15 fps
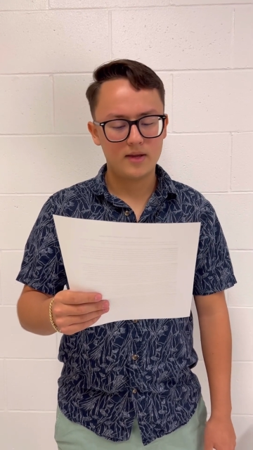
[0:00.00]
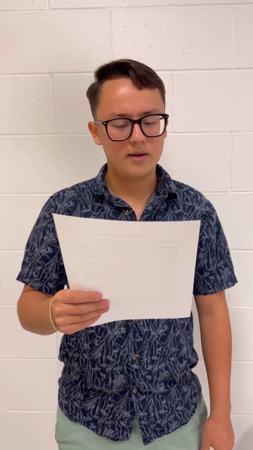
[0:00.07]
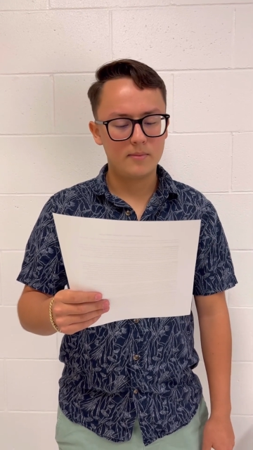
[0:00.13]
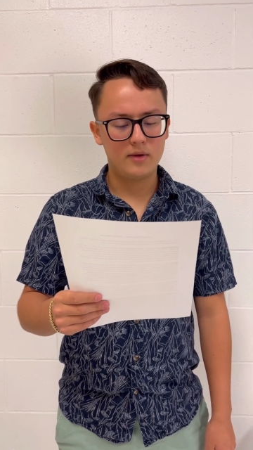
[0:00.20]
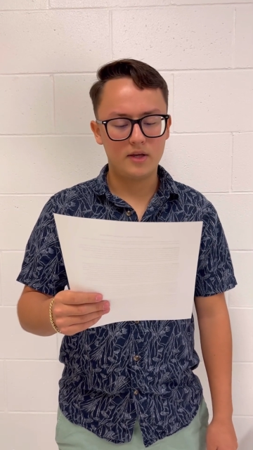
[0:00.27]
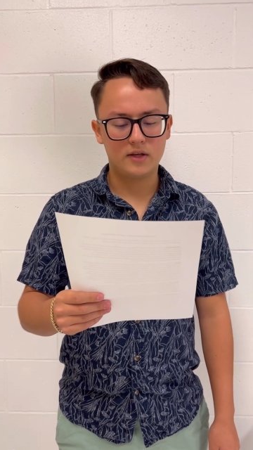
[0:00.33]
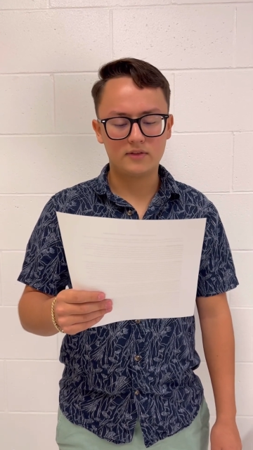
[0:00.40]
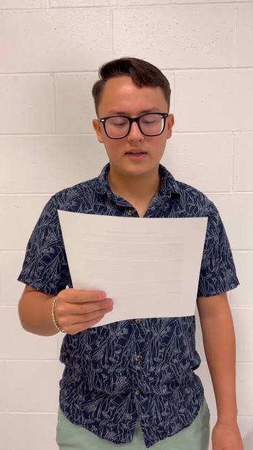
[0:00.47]

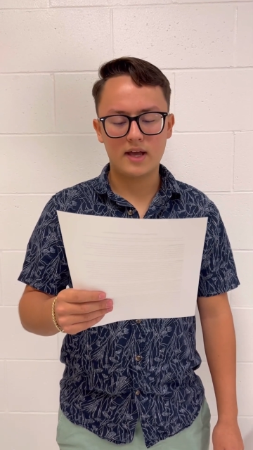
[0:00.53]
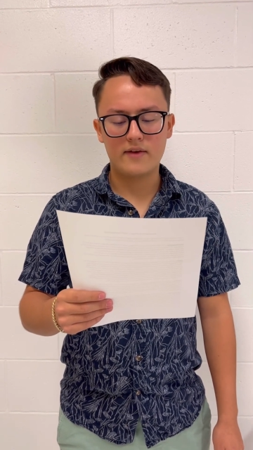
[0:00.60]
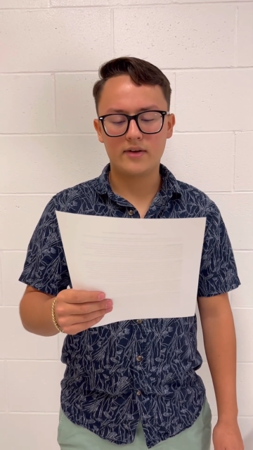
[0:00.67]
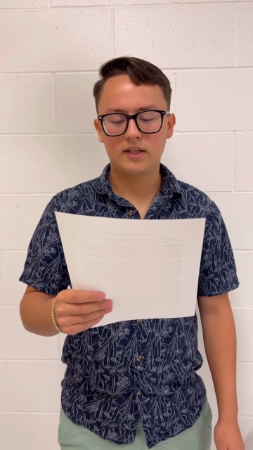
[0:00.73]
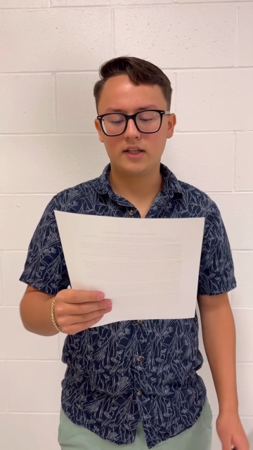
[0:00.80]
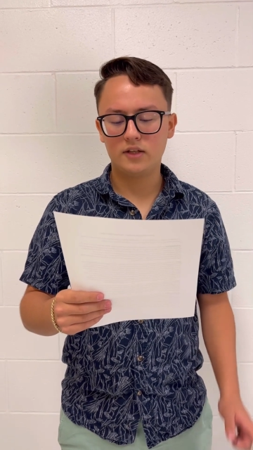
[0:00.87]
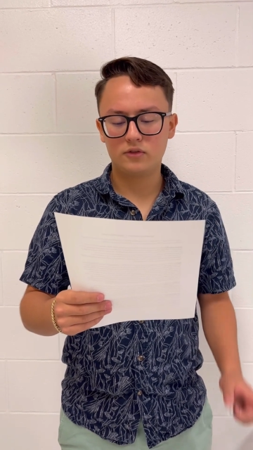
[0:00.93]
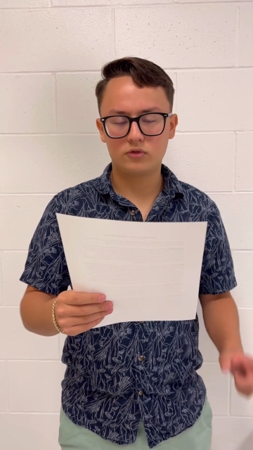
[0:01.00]
because they have at
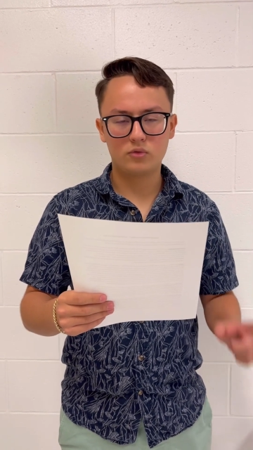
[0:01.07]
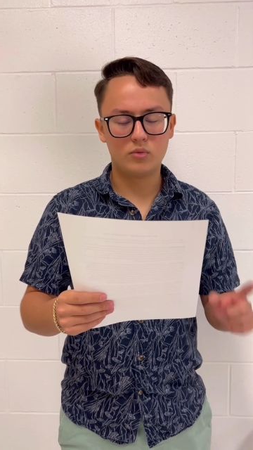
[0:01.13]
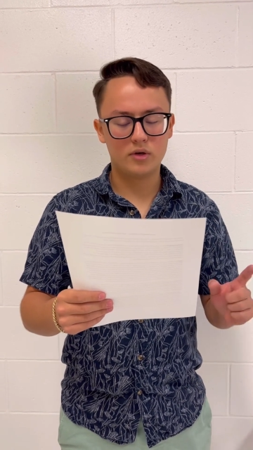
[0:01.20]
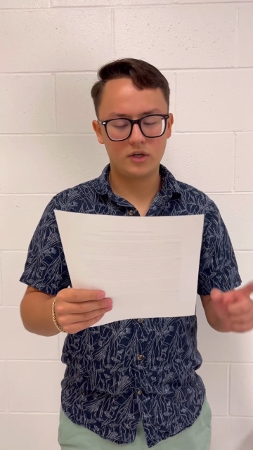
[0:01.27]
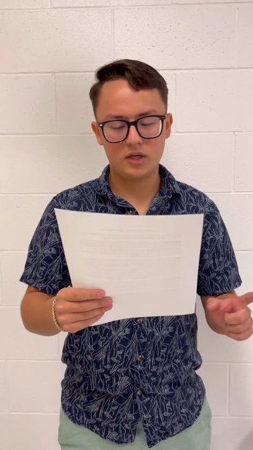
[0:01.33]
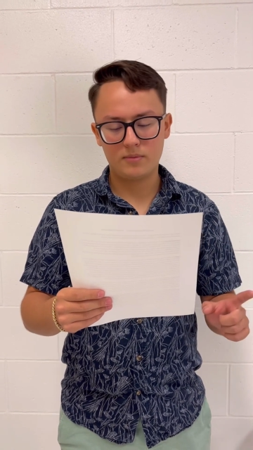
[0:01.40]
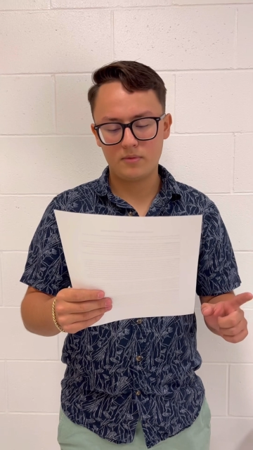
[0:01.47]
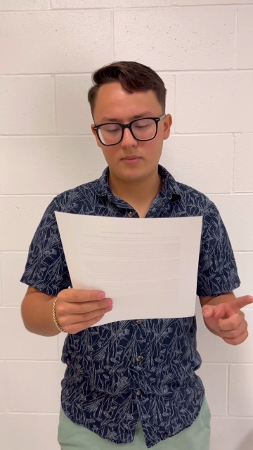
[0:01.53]
least 1
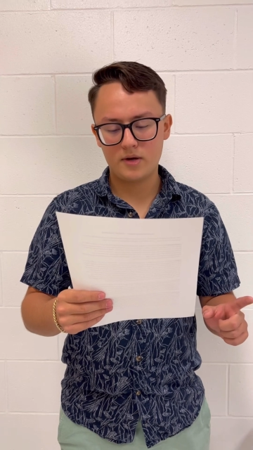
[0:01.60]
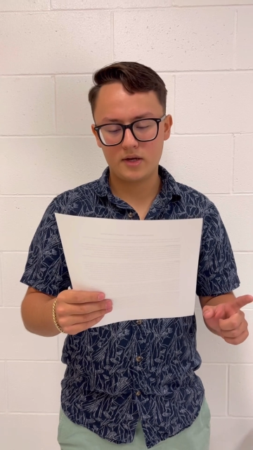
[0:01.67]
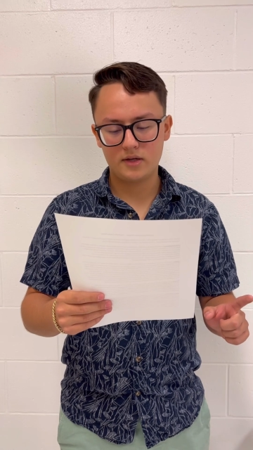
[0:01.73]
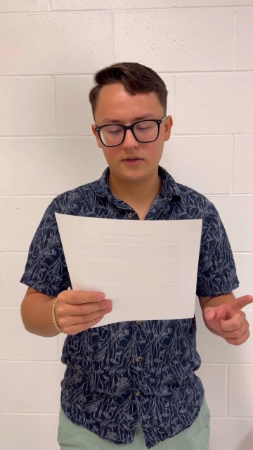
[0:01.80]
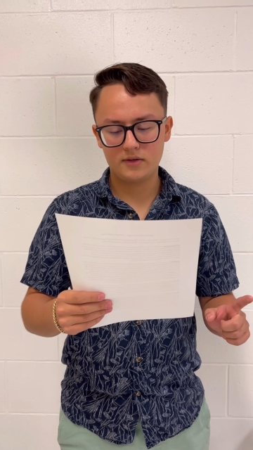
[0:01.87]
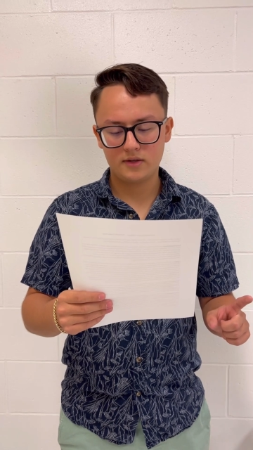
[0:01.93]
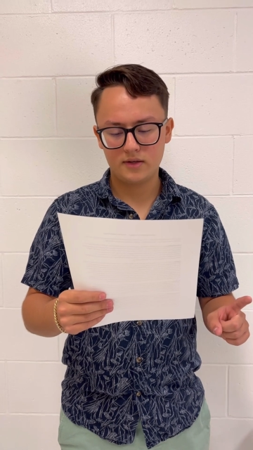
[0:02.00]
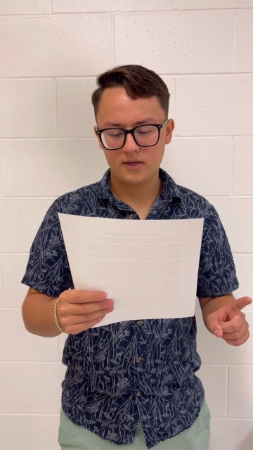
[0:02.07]
double
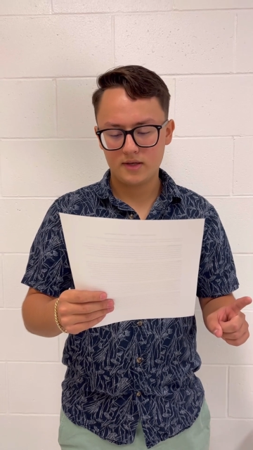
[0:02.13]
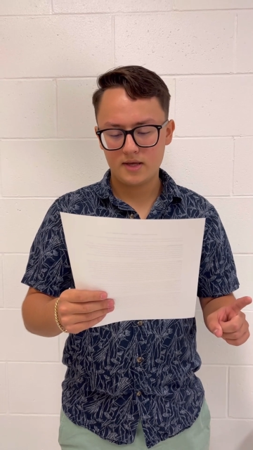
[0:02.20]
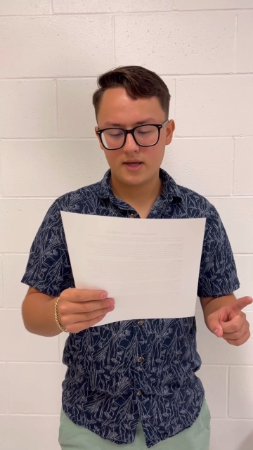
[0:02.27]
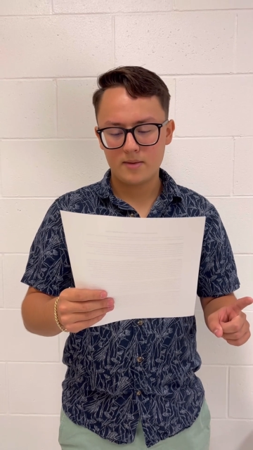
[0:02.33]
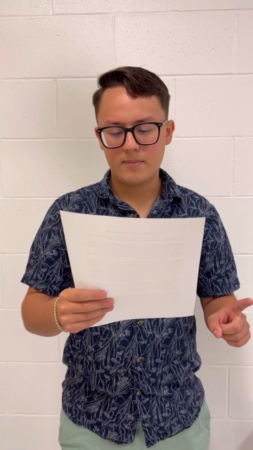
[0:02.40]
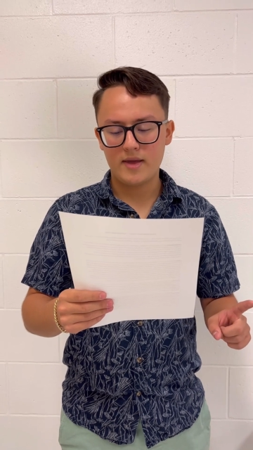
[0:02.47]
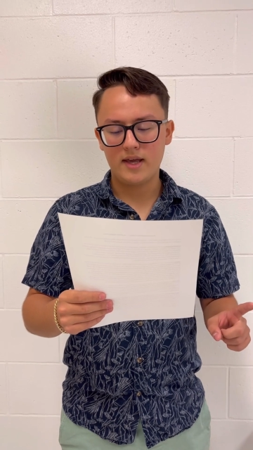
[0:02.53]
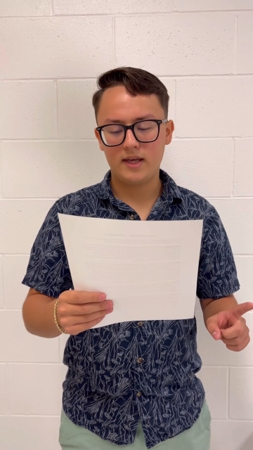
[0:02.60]
bond,
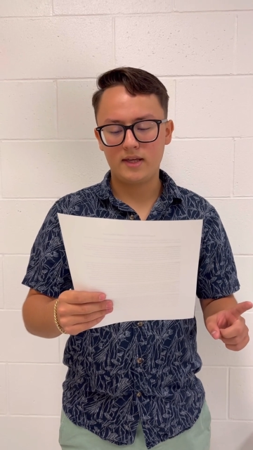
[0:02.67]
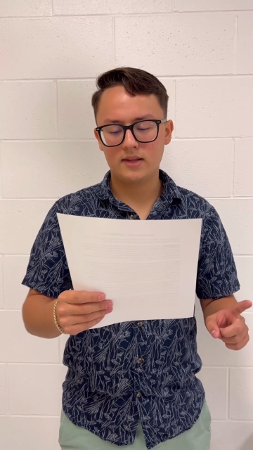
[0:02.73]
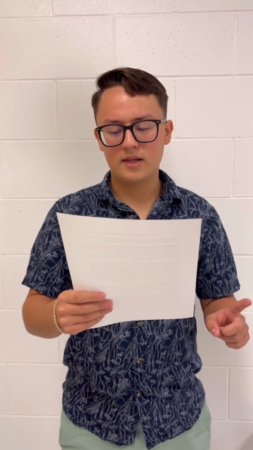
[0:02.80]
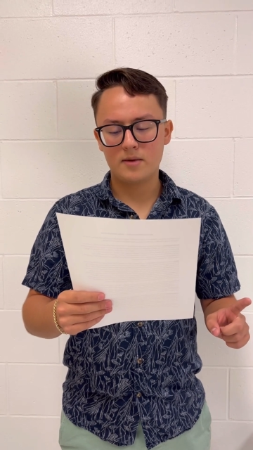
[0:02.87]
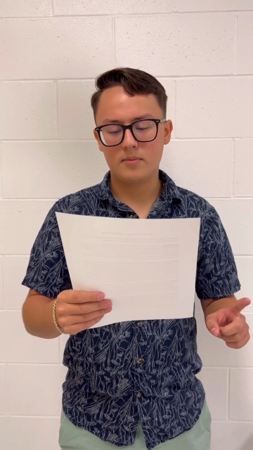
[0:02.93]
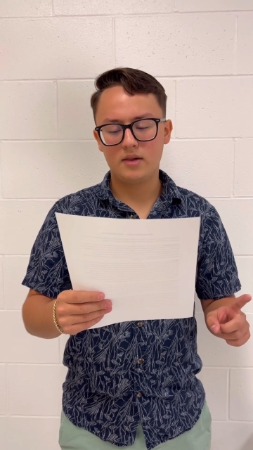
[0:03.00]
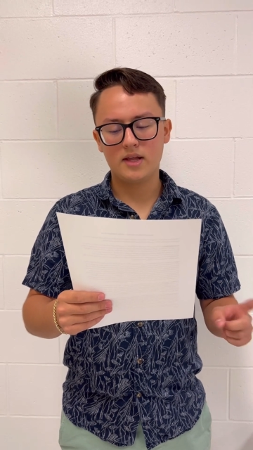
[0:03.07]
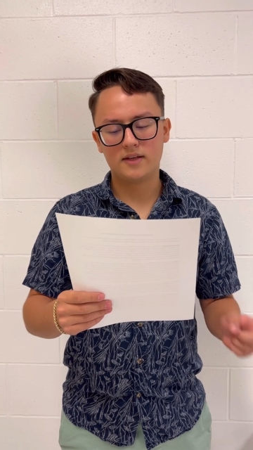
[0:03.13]
making
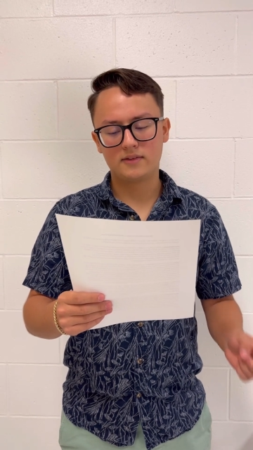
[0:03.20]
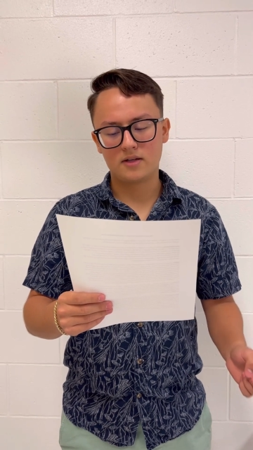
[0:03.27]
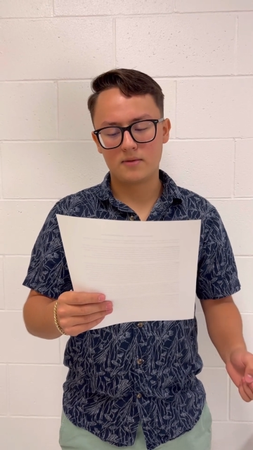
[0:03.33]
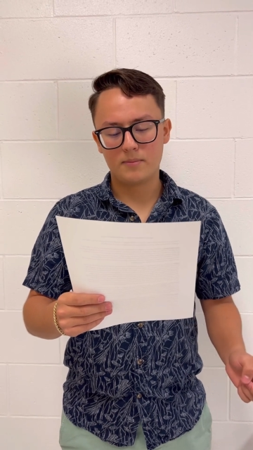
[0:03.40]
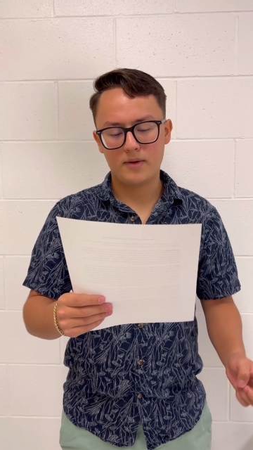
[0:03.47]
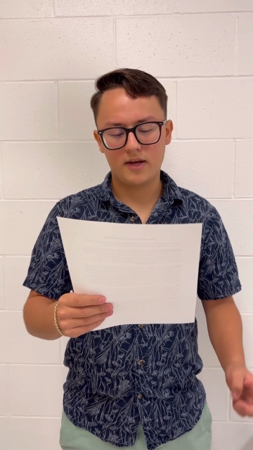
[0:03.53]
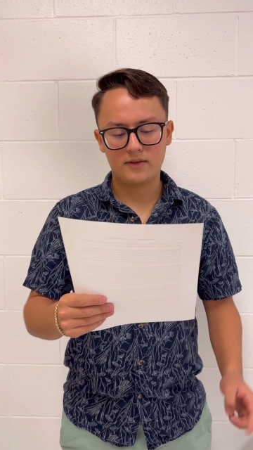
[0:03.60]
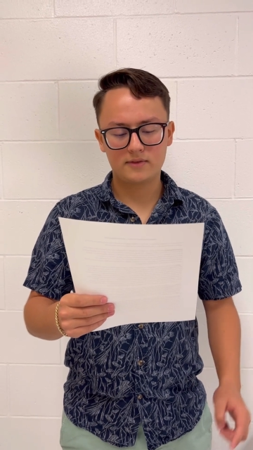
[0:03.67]
them less
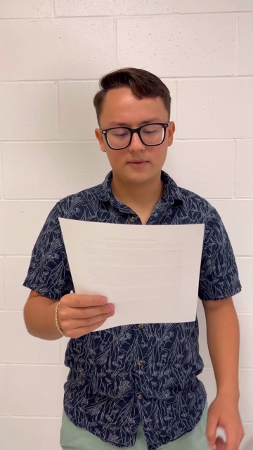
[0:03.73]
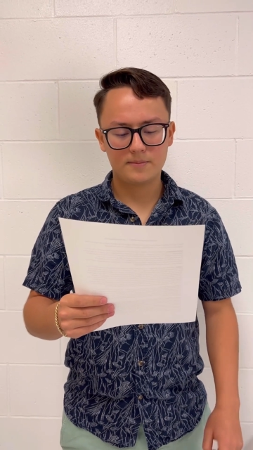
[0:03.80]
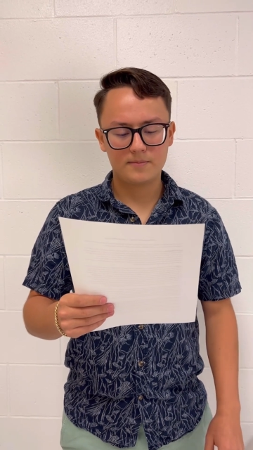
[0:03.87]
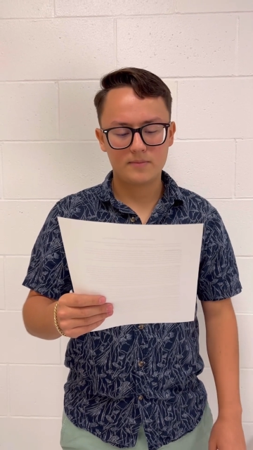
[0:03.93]
compact.